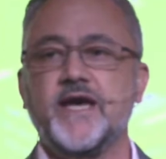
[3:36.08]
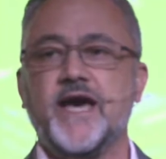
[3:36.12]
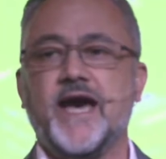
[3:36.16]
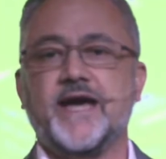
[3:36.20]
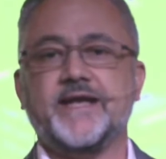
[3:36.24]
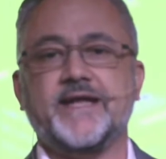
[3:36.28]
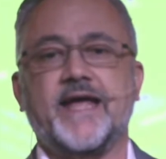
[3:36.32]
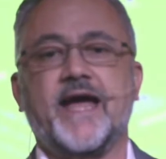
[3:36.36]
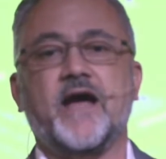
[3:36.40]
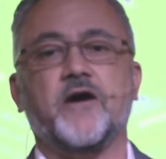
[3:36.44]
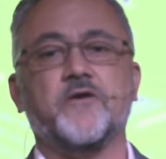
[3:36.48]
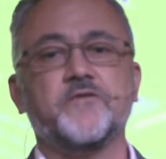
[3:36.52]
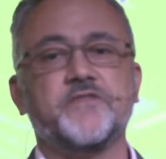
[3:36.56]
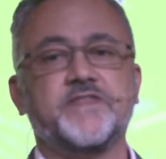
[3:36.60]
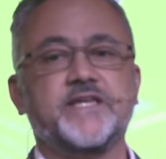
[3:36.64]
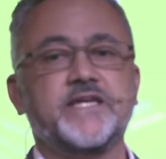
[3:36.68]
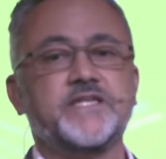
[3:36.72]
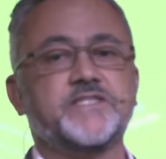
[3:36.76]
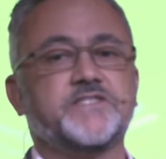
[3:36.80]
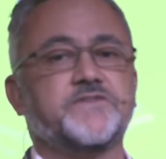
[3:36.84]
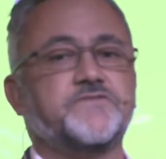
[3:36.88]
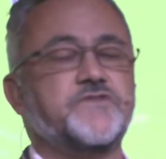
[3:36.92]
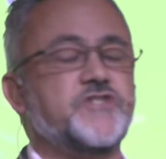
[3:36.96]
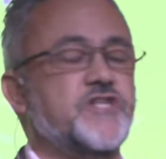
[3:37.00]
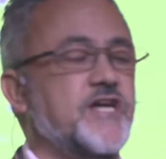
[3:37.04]
and how
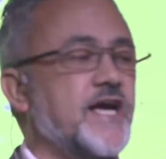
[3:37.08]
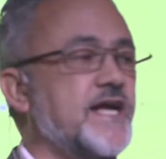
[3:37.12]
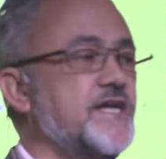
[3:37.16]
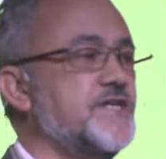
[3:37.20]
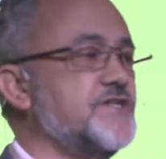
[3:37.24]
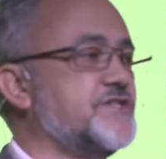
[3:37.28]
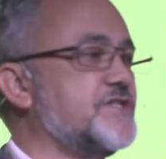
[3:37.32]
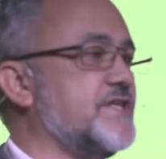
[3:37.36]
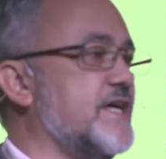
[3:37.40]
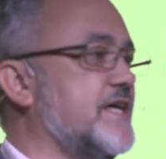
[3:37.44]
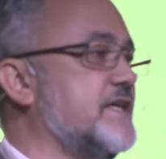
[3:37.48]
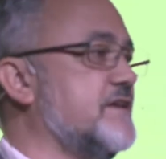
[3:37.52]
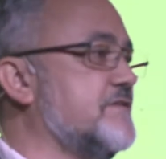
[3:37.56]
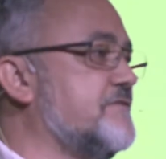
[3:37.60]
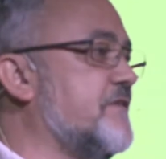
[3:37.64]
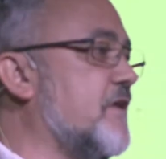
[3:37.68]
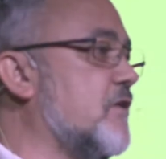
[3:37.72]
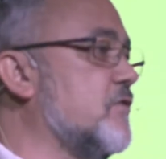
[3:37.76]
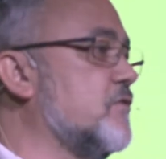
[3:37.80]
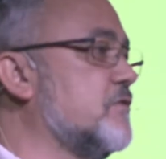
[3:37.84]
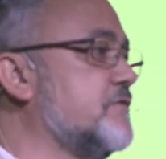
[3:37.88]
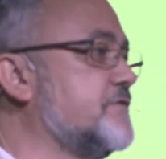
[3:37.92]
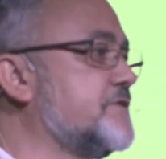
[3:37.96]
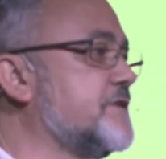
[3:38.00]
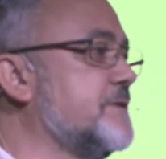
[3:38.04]
things have changed and
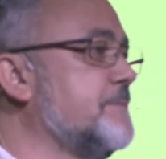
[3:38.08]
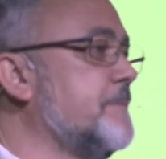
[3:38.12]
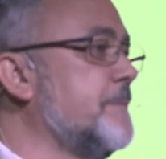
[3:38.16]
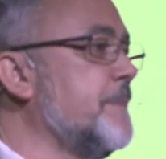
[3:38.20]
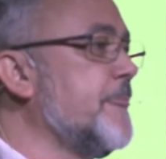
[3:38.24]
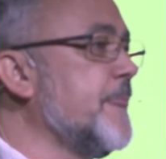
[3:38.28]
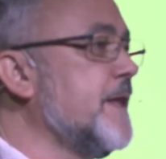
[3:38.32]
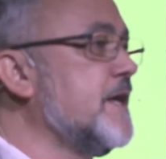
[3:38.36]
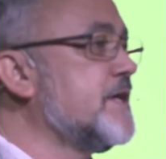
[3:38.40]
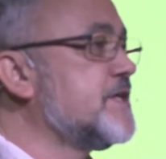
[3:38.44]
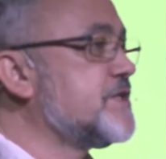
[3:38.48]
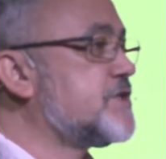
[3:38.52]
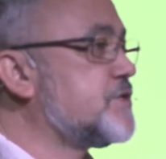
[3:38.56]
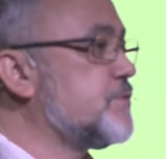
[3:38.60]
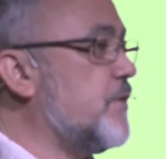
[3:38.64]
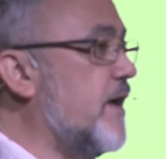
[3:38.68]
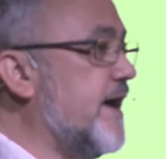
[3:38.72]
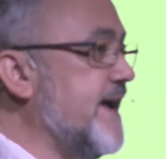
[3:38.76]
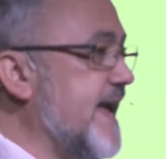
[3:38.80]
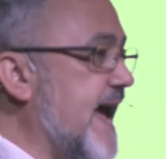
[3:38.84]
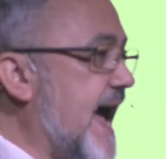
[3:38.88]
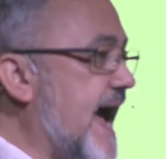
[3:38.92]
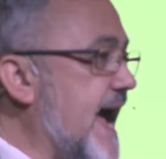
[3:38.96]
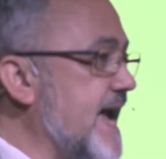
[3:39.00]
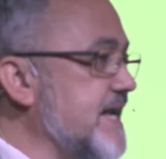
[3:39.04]
evolved. So
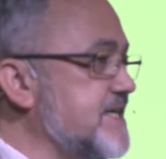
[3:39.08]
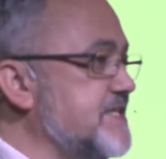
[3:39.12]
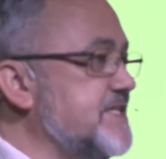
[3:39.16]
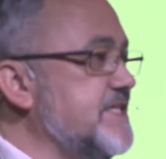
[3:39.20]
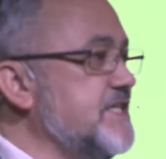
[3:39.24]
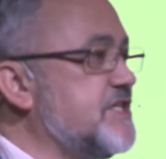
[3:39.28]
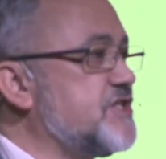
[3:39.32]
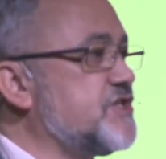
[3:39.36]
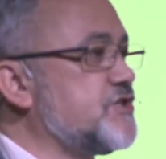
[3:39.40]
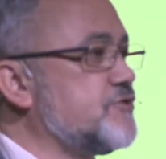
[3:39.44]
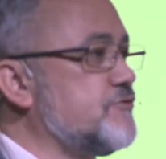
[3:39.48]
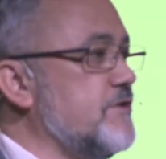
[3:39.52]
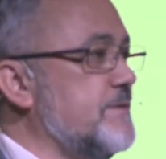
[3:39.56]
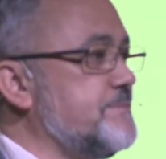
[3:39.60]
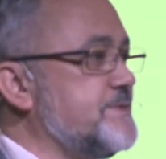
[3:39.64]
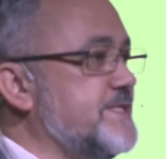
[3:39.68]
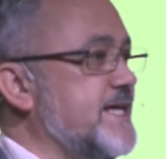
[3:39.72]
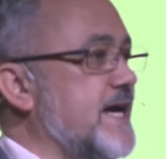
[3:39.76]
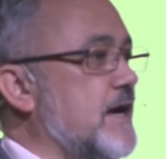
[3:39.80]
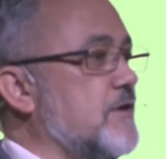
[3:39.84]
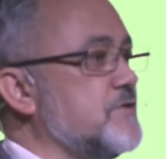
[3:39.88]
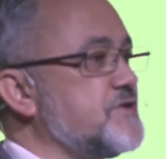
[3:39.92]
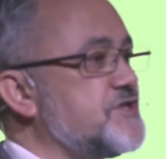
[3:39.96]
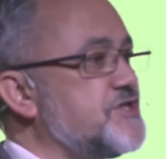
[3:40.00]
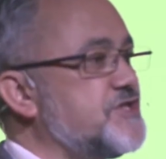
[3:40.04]
I actually stripped
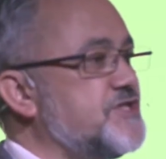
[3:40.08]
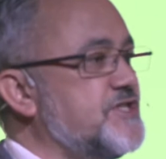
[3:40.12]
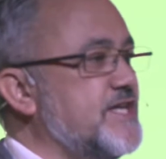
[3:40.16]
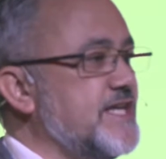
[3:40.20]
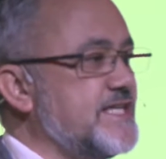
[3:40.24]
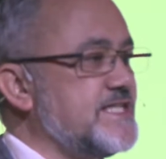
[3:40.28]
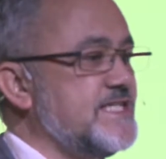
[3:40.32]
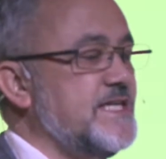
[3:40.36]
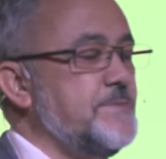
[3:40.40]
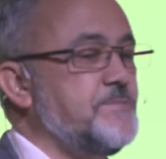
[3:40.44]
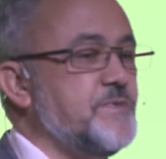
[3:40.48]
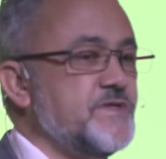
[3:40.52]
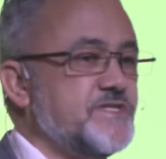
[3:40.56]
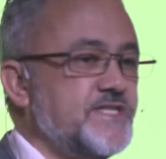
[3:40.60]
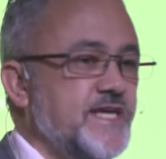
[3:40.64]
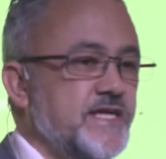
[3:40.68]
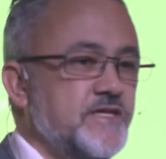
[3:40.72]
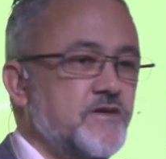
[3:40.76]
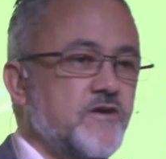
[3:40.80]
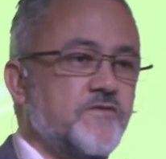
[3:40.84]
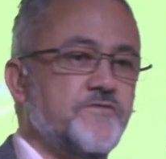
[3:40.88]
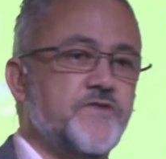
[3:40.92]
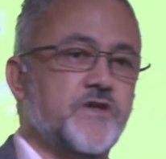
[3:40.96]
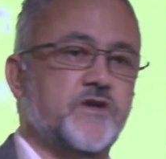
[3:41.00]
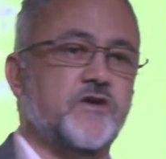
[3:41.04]
out 60%
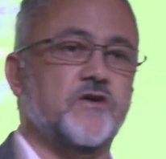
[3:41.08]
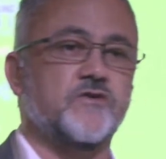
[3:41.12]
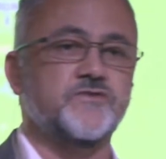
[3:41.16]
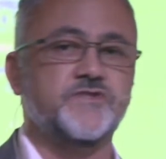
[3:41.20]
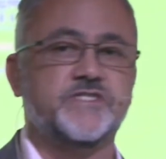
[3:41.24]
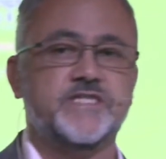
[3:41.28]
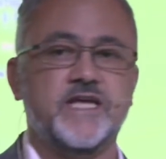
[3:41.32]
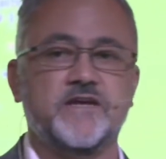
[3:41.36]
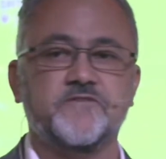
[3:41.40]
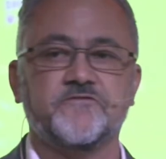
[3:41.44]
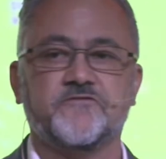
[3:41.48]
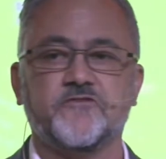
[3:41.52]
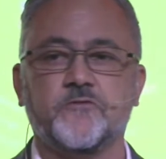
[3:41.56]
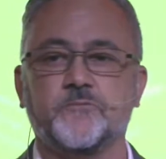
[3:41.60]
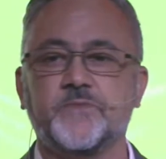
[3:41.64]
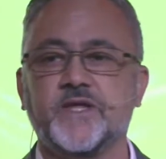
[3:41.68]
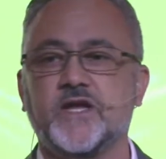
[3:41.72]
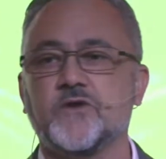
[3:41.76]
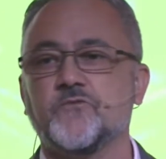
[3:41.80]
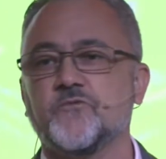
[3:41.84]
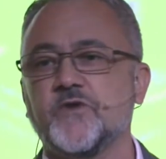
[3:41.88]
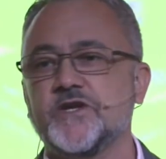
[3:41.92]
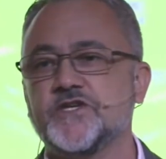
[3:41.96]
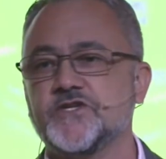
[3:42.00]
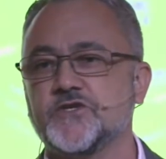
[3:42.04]
of the content from the
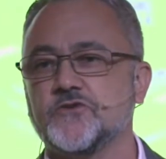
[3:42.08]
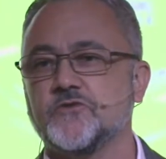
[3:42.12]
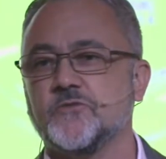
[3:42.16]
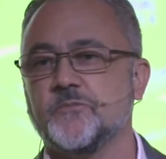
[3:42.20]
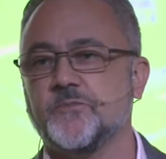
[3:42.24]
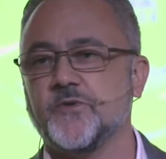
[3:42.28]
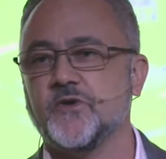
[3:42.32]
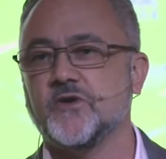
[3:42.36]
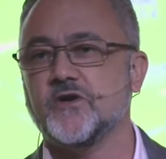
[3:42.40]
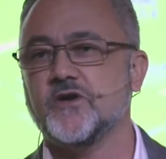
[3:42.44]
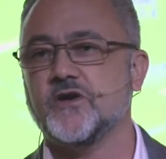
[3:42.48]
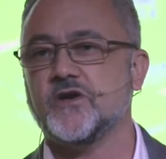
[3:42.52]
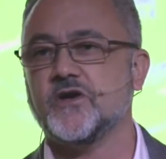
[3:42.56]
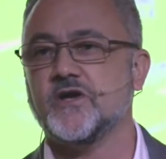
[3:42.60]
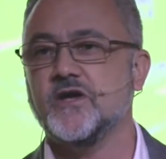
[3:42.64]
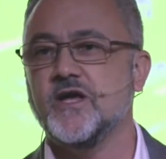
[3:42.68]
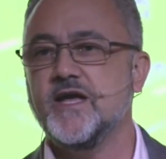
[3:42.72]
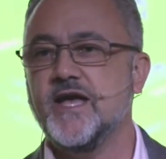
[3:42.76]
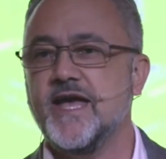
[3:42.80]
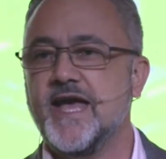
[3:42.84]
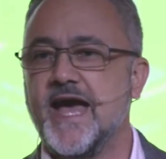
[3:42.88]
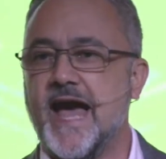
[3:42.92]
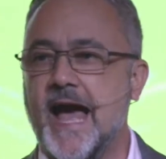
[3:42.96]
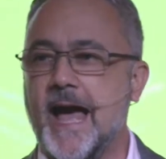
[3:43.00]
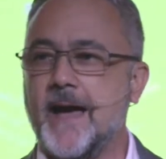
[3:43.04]
original book
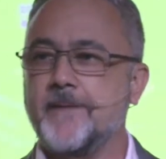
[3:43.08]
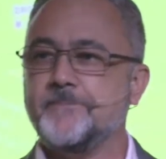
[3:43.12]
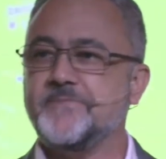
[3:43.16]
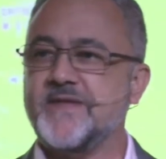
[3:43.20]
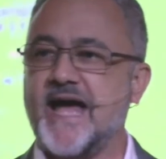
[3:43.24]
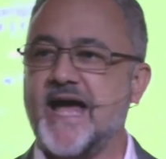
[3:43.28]
and